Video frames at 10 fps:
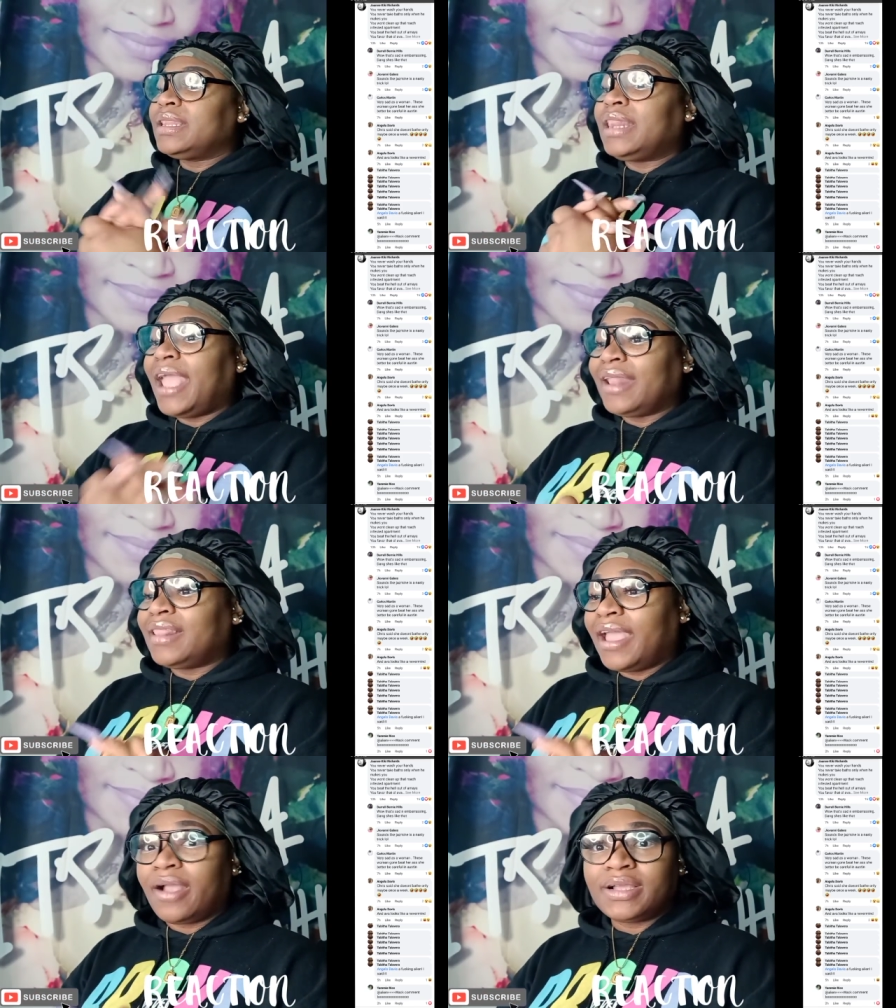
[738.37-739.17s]
that
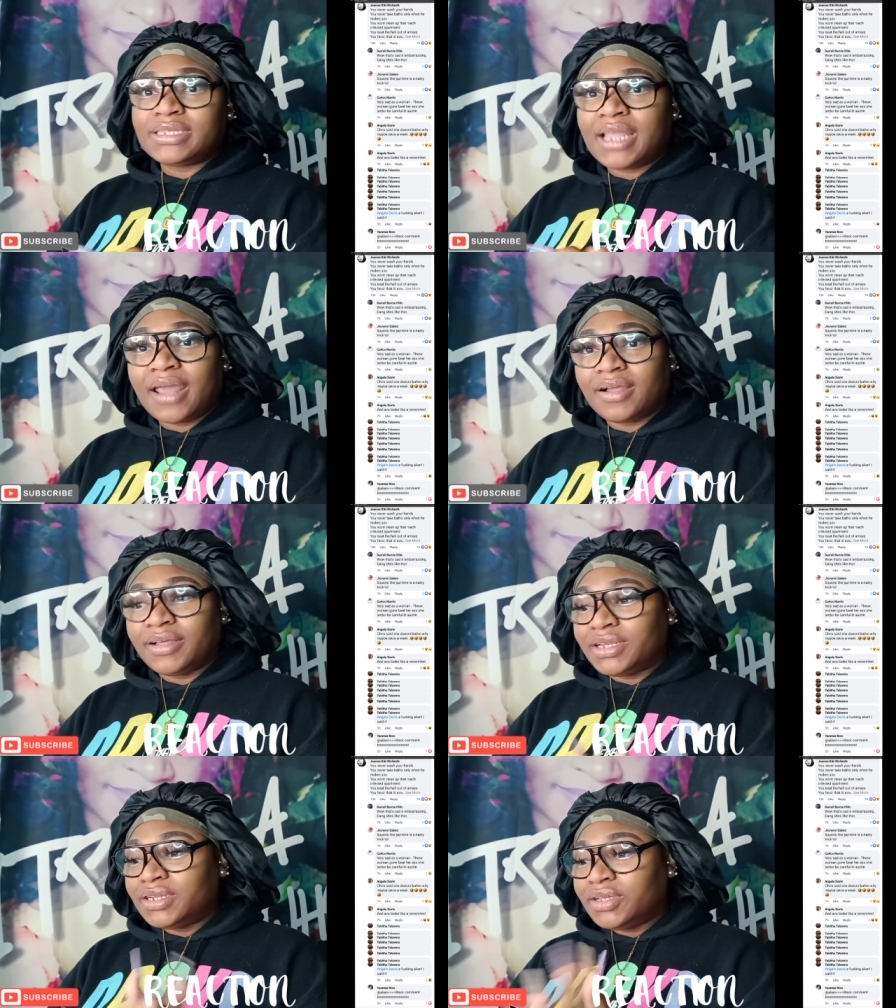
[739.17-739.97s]
there is not a
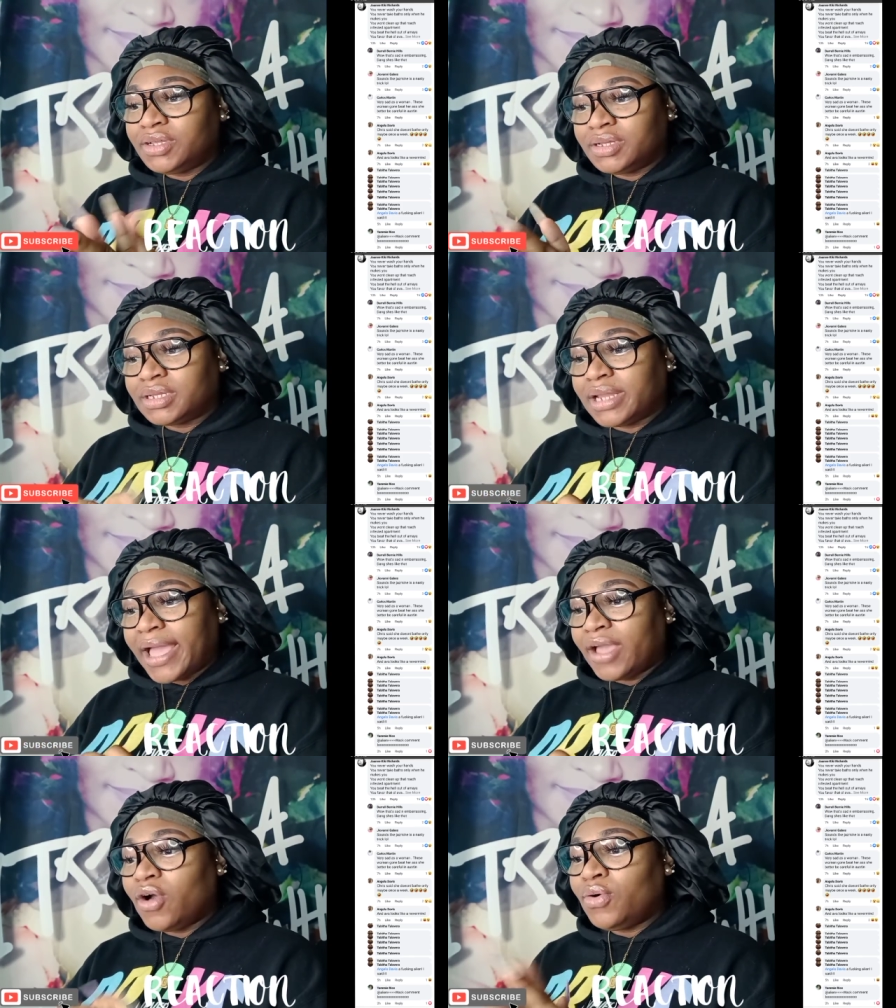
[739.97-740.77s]
good look.
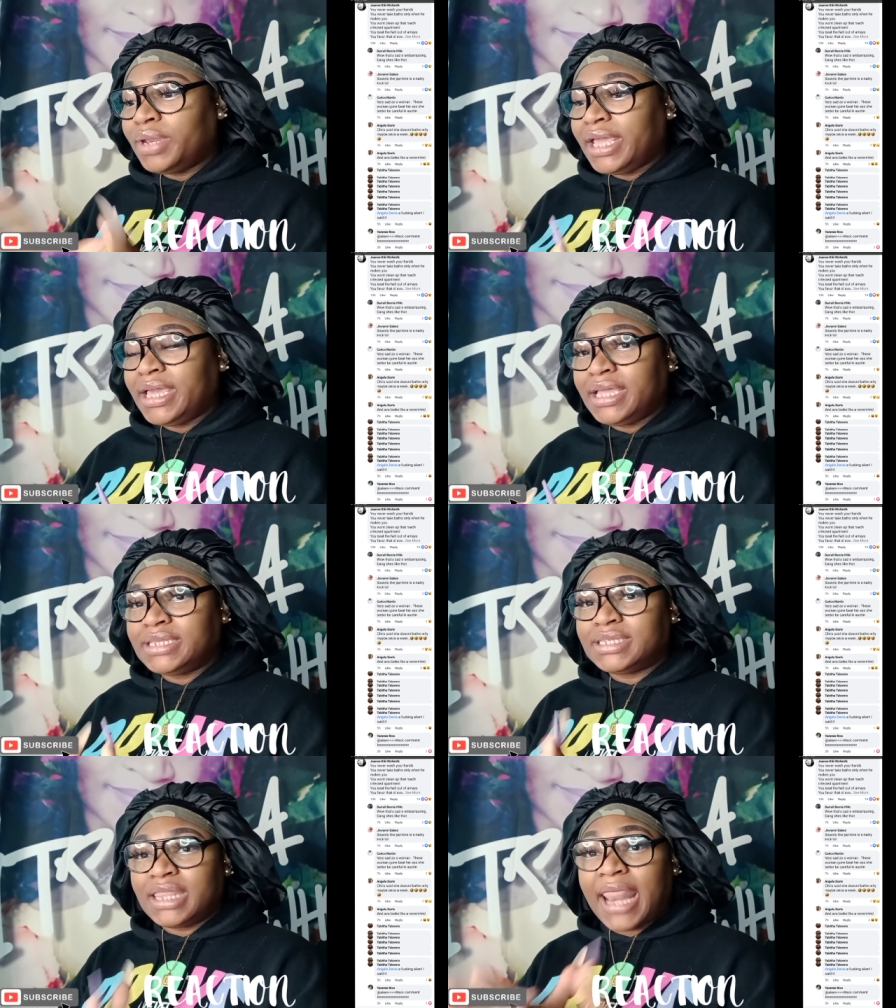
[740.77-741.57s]
Like who
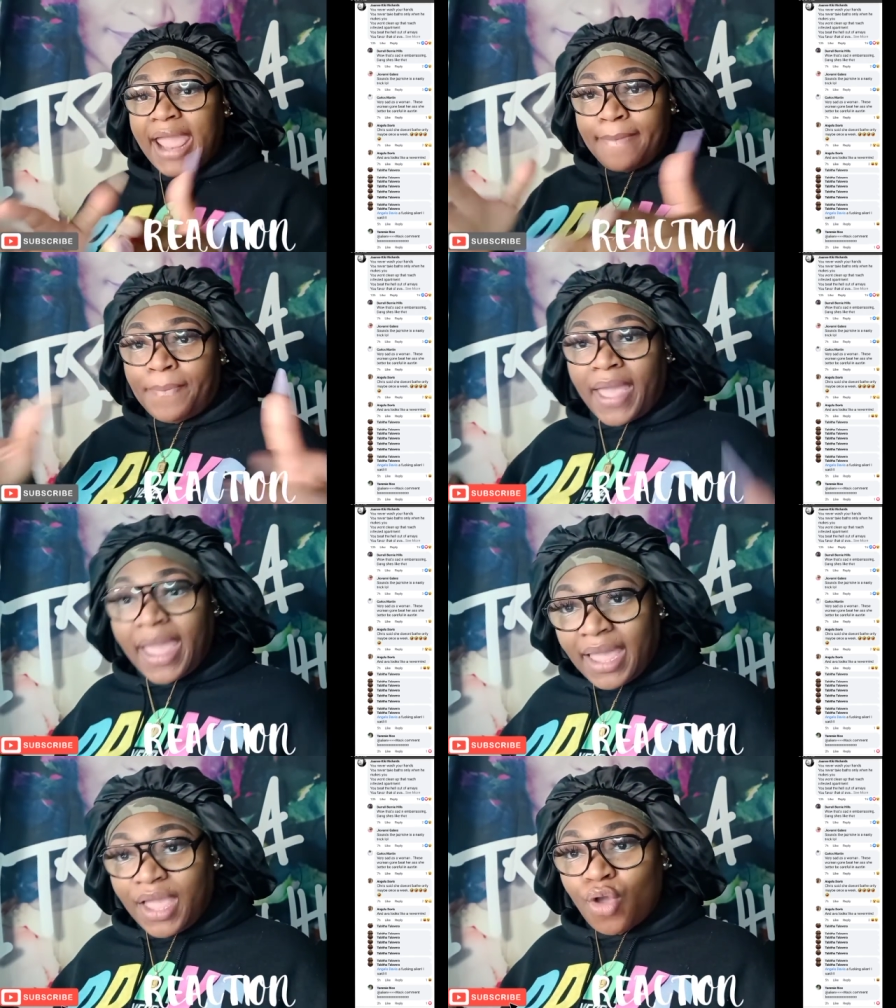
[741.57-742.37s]
needs they
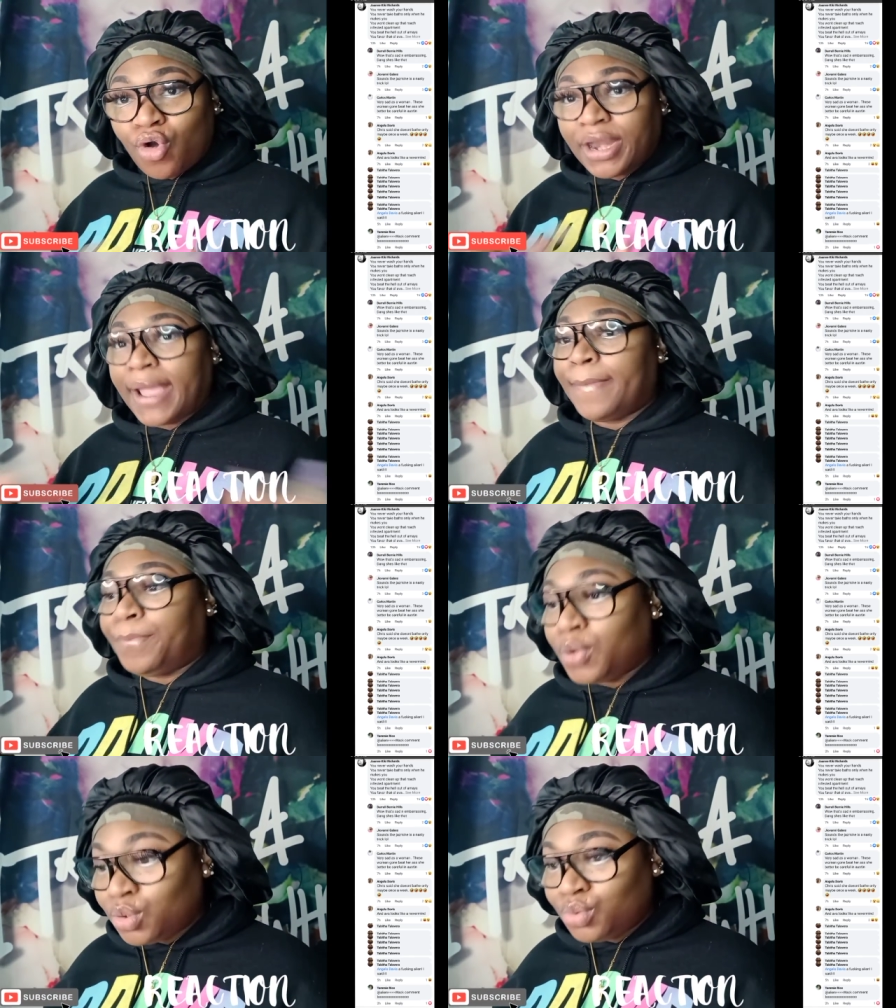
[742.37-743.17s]
bae or they
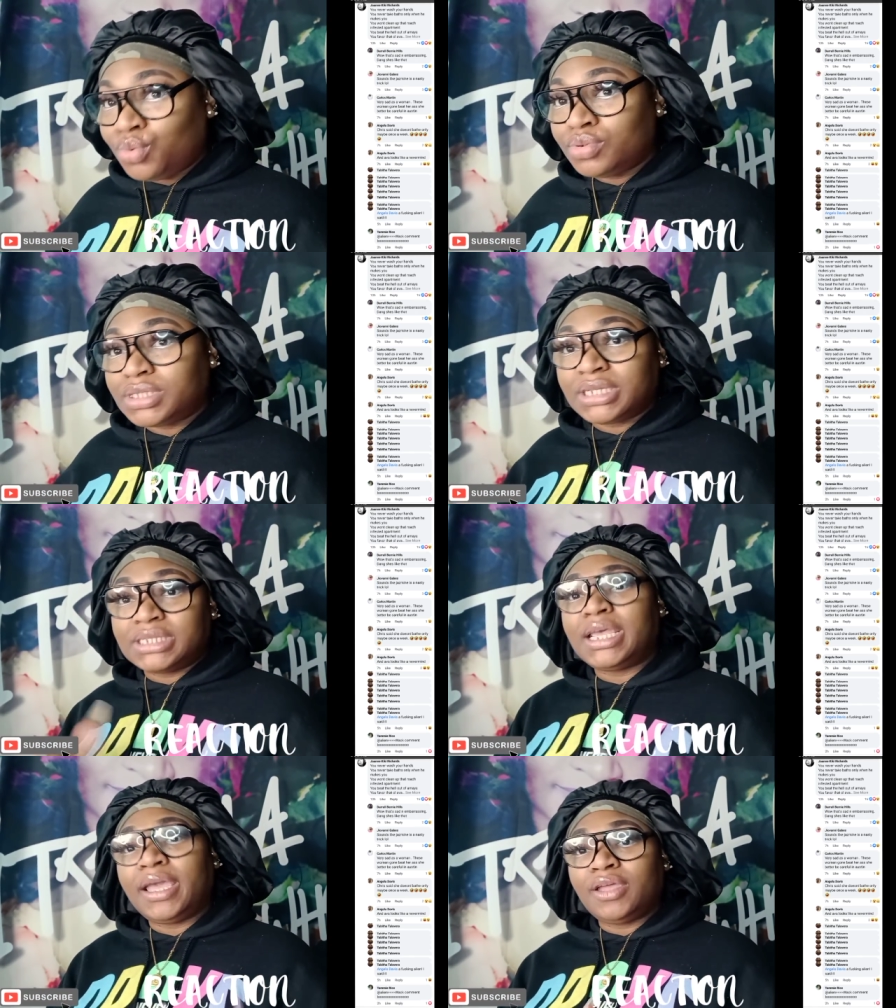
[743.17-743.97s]
boo to
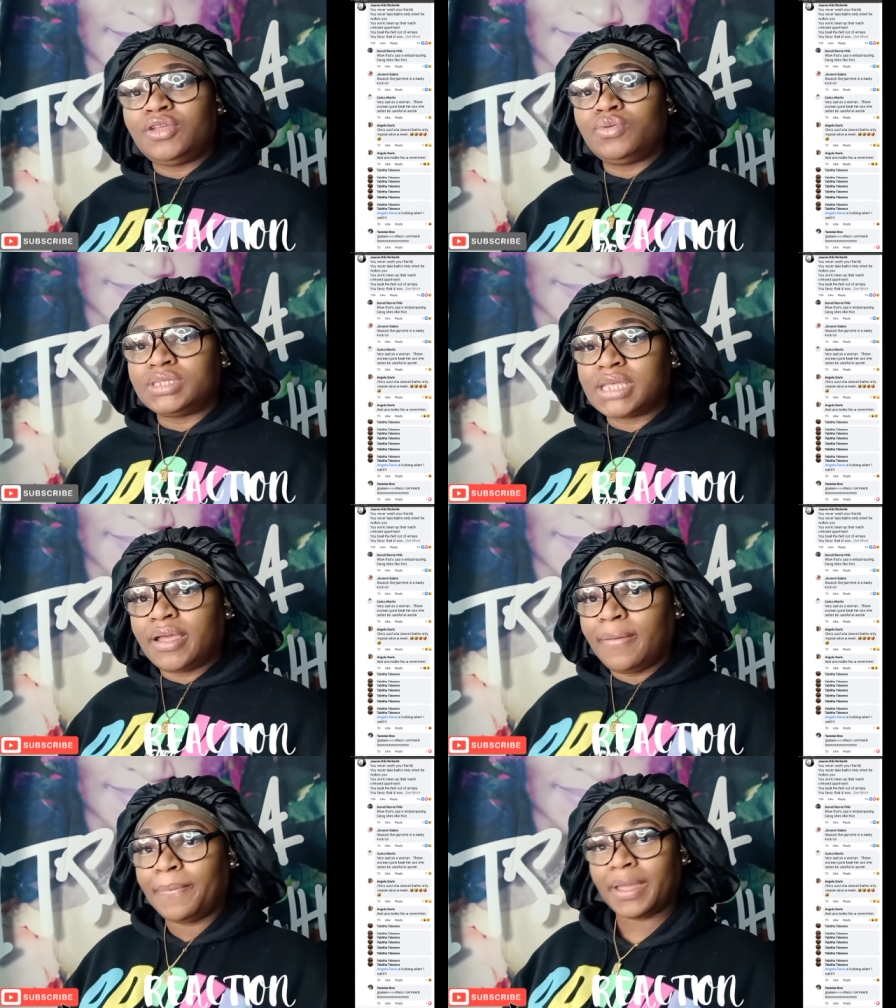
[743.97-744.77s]
tell you to
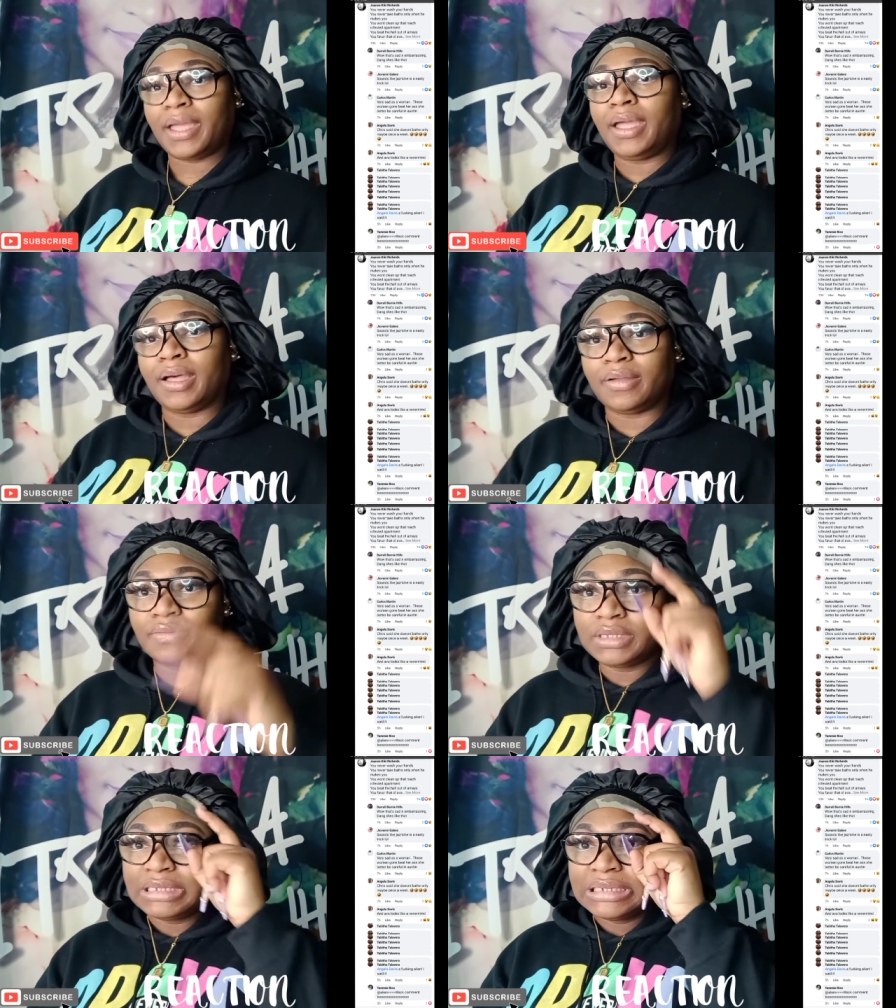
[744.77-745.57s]
take a bath?